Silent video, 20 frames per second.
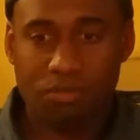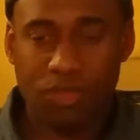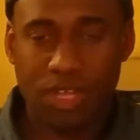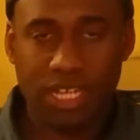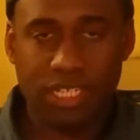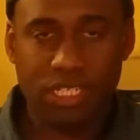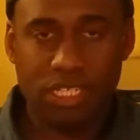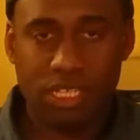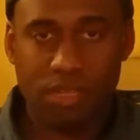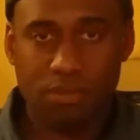
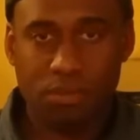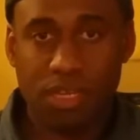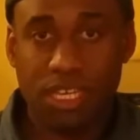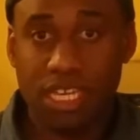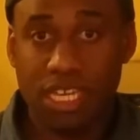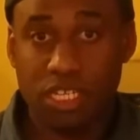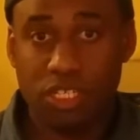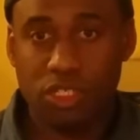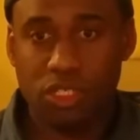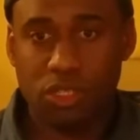that's the
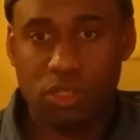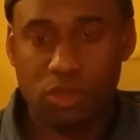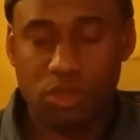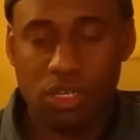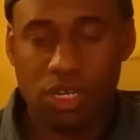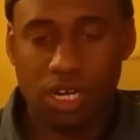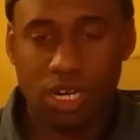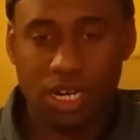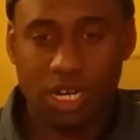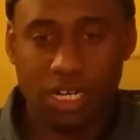big issue.
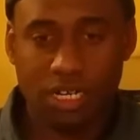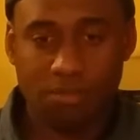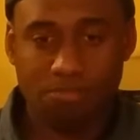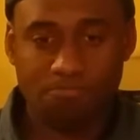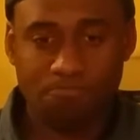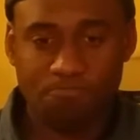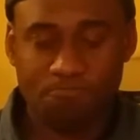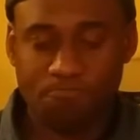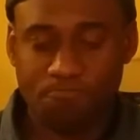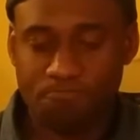
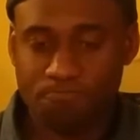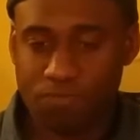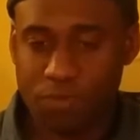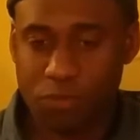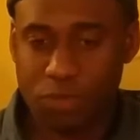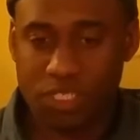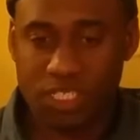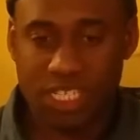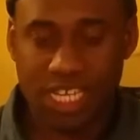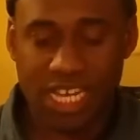
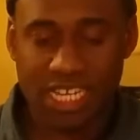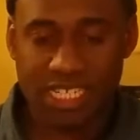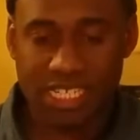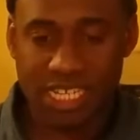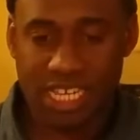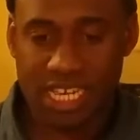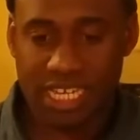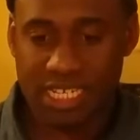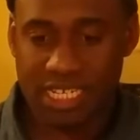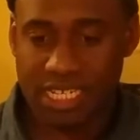Besides
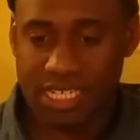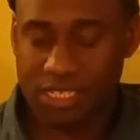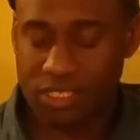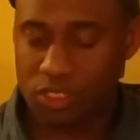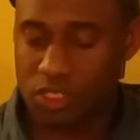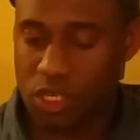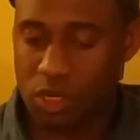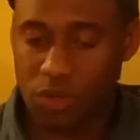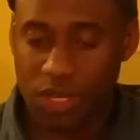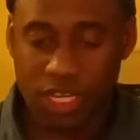that,
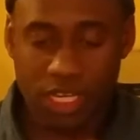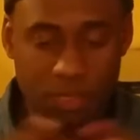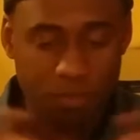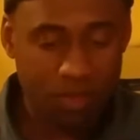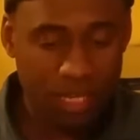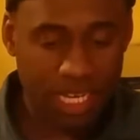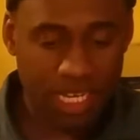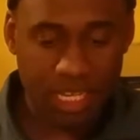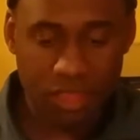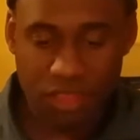so it could
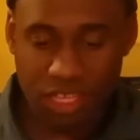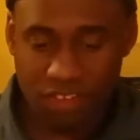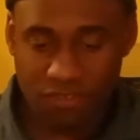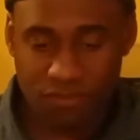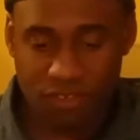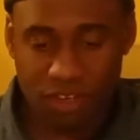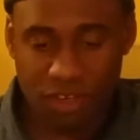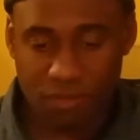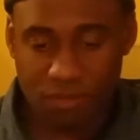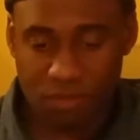be anything
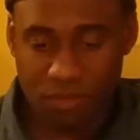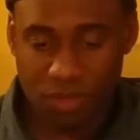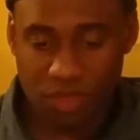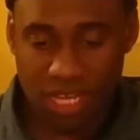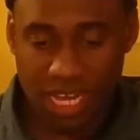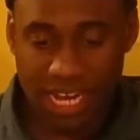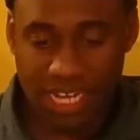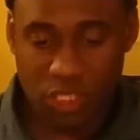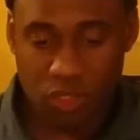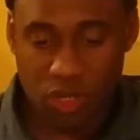from
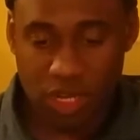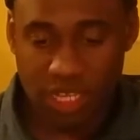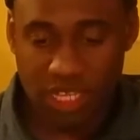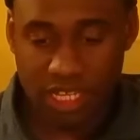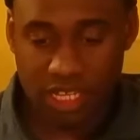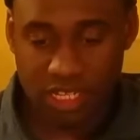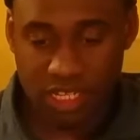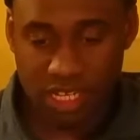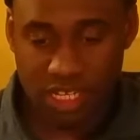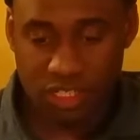the
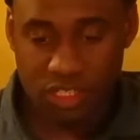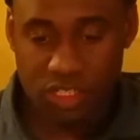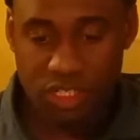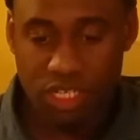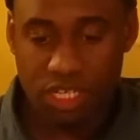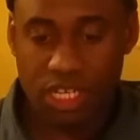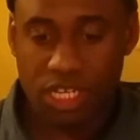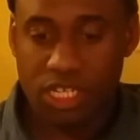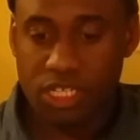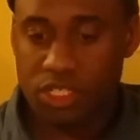hydraulic clutch
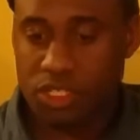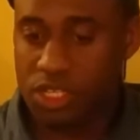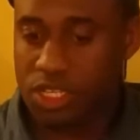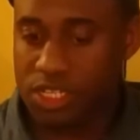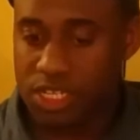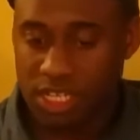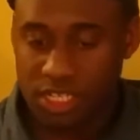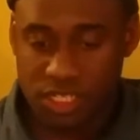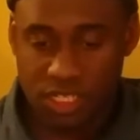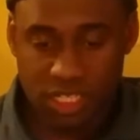to
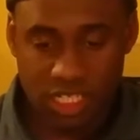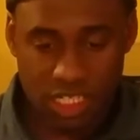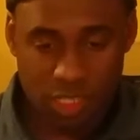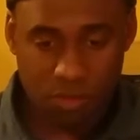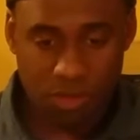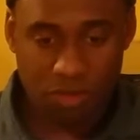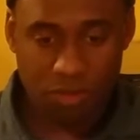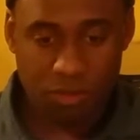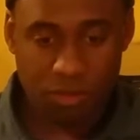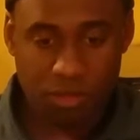the clutch needs
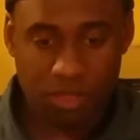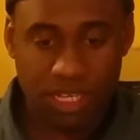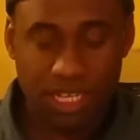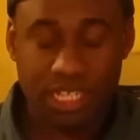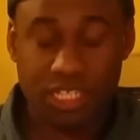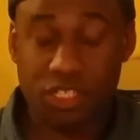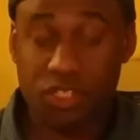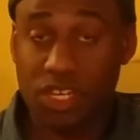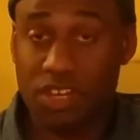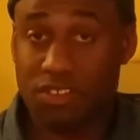to be
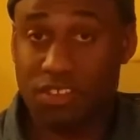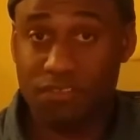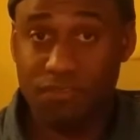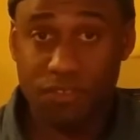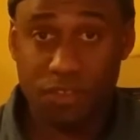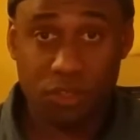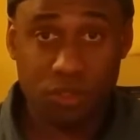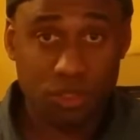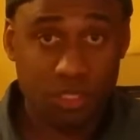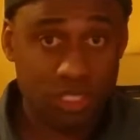replaced. You have the
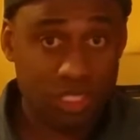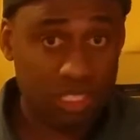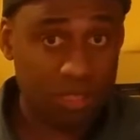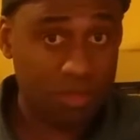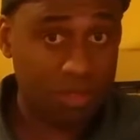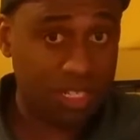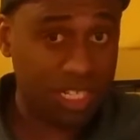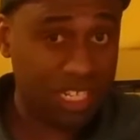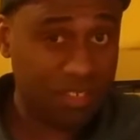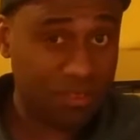fuel
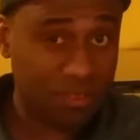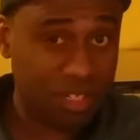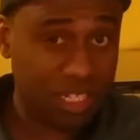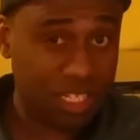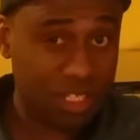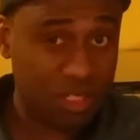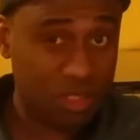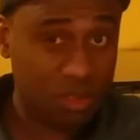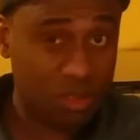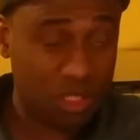system
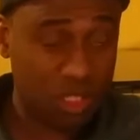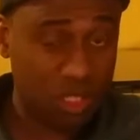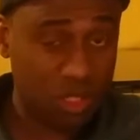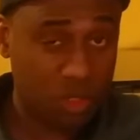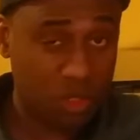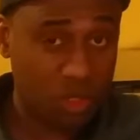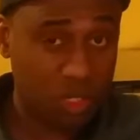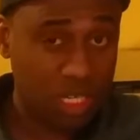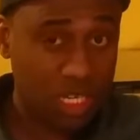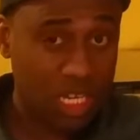delivery issue
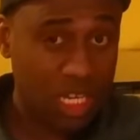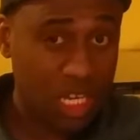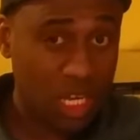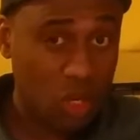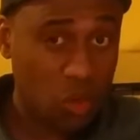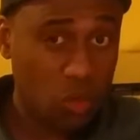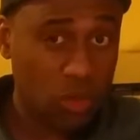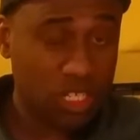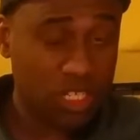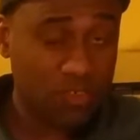too,
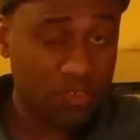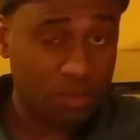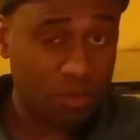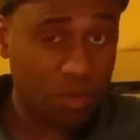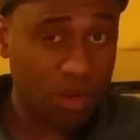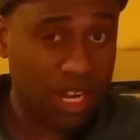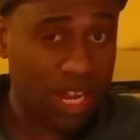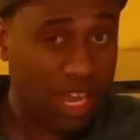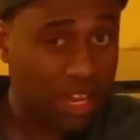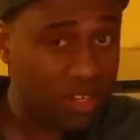which
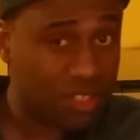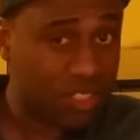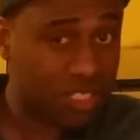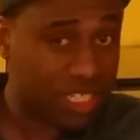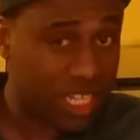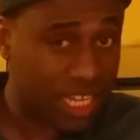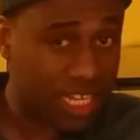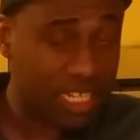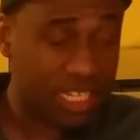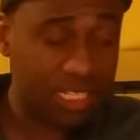from what I
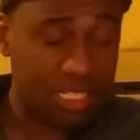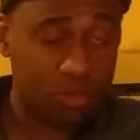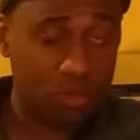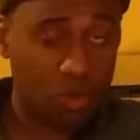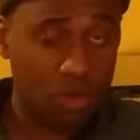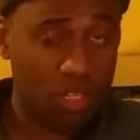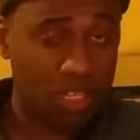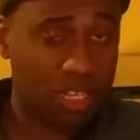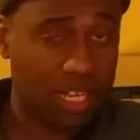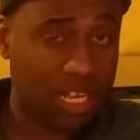understand is
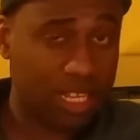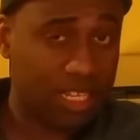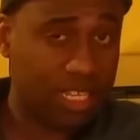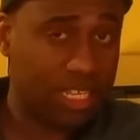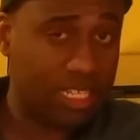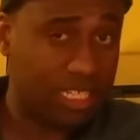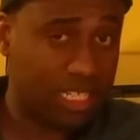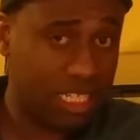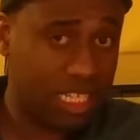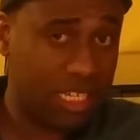more than
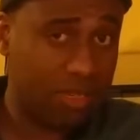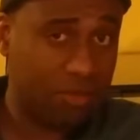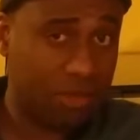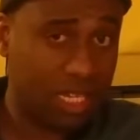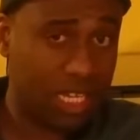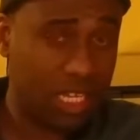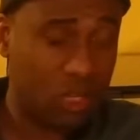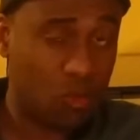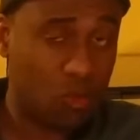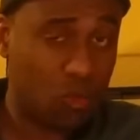likely a
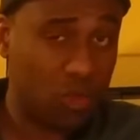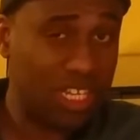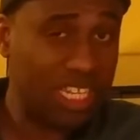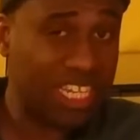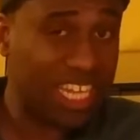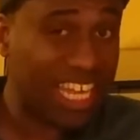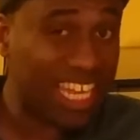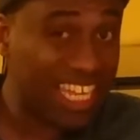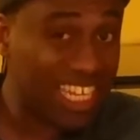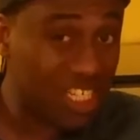DME
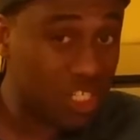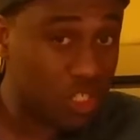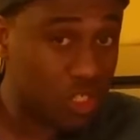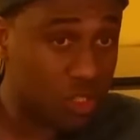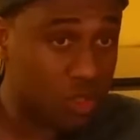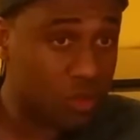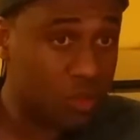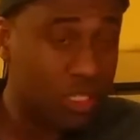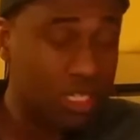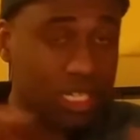relay
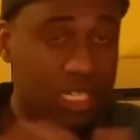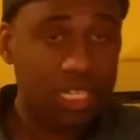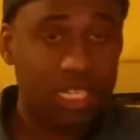issue.